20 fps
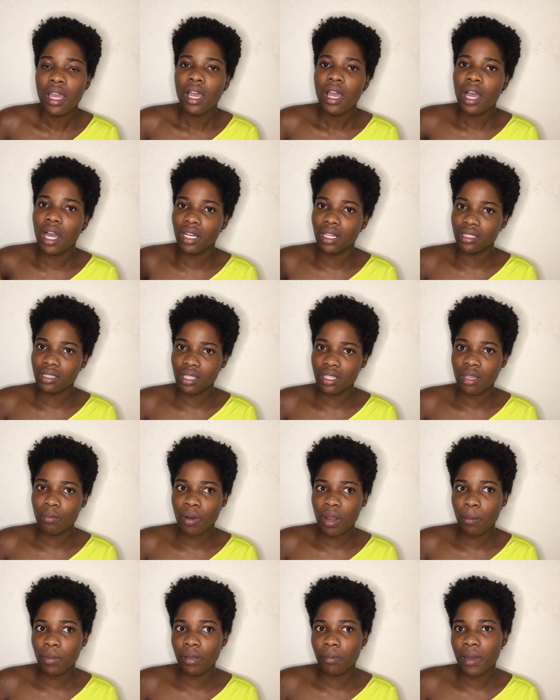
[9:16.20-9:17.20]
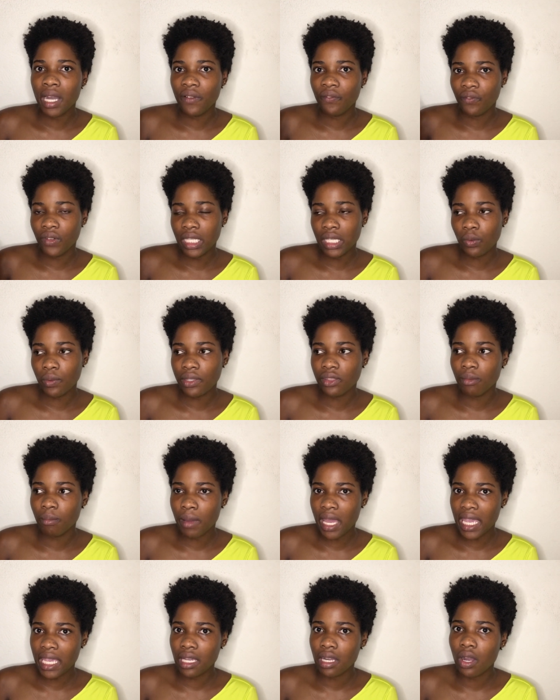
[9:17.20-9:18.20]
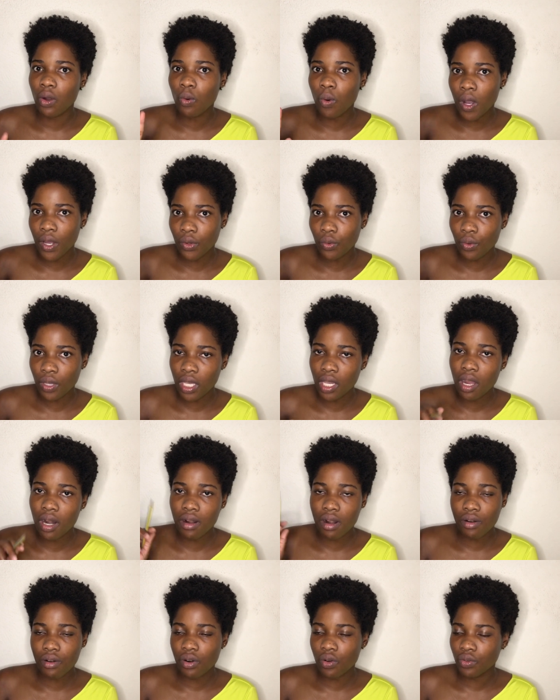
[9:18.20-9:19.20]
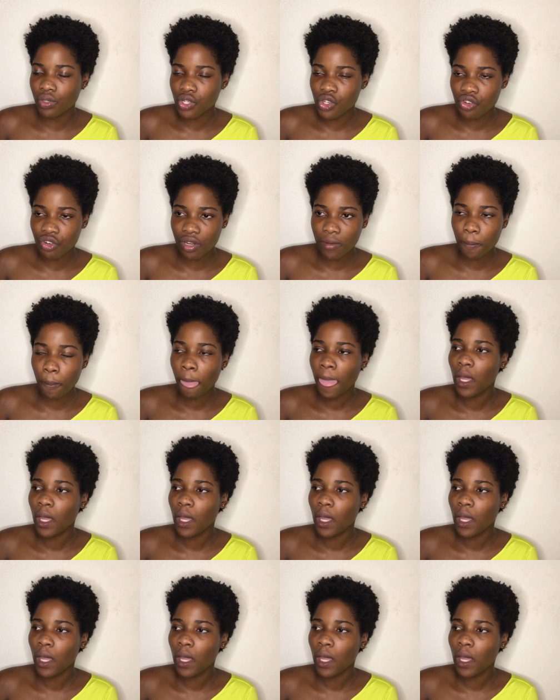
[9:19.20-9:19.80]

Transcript: a lot of you probably baffling with buying a one-way or a round trip.